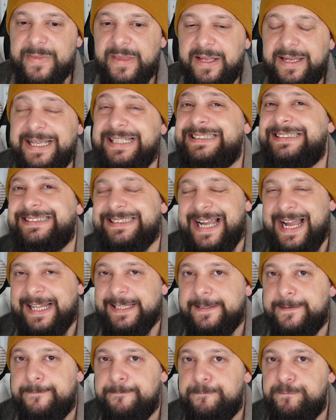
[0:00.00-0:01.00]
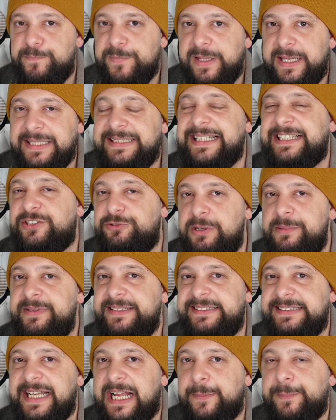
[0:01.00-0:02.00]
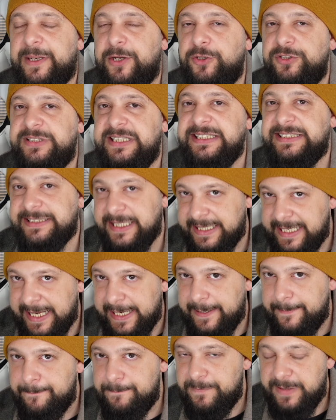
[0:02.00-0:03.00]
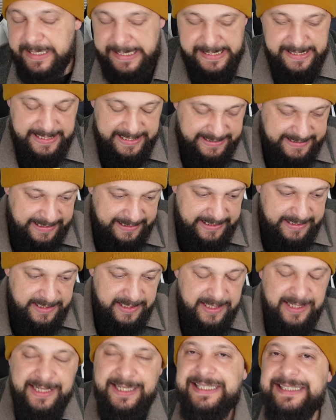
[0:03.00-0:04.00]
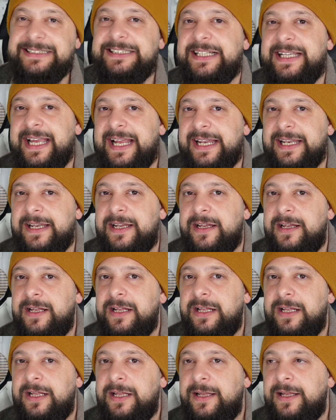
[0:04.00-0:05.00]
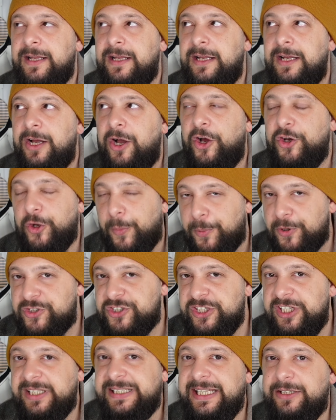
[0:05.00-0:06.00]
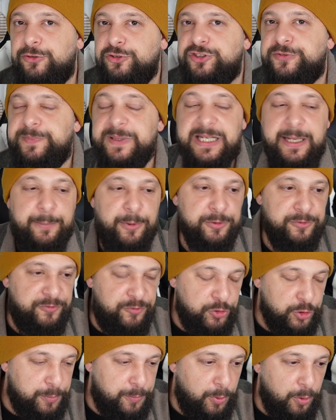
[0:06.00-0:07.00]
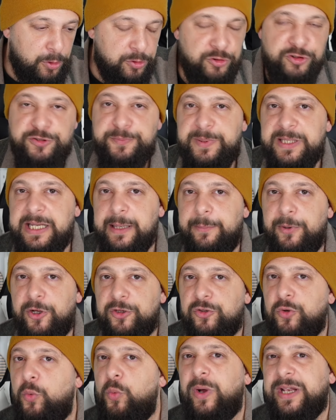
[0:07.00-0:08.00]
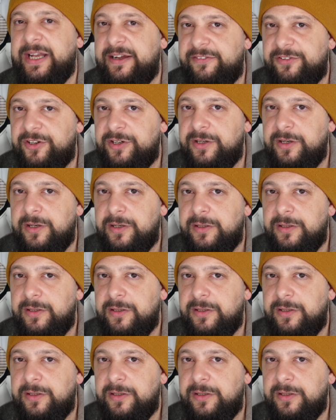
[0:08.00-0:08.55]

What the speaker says: It's sad. It's extremely sad because it's again in Italy. It's again an opportunity to speak about football, to speak about whatever,